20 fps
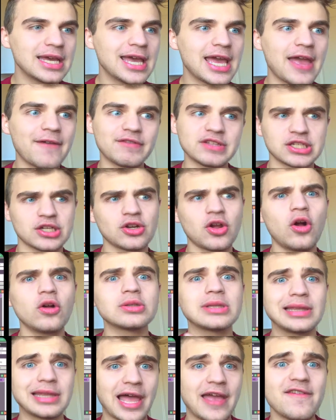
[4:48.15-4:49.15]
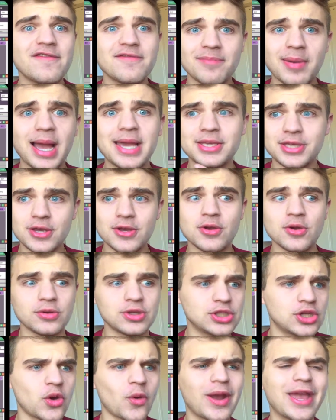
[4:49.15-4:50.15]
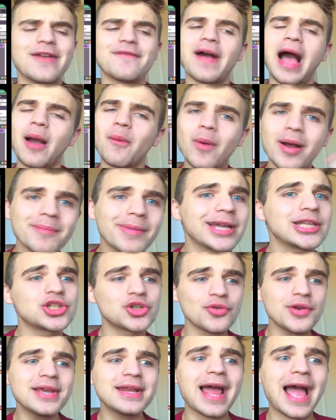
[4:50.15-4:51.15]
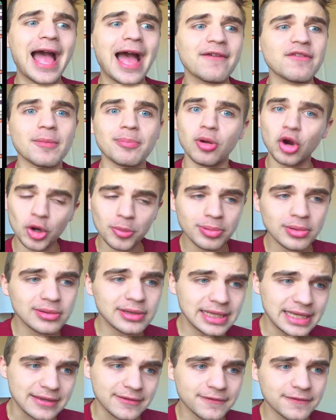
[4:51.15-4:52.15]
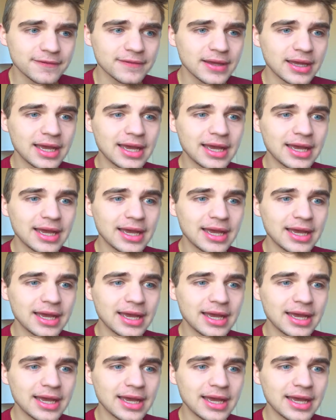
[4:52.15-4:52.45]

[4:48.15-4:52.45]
if it's called life by you you know if i want my tree to have a purple leaf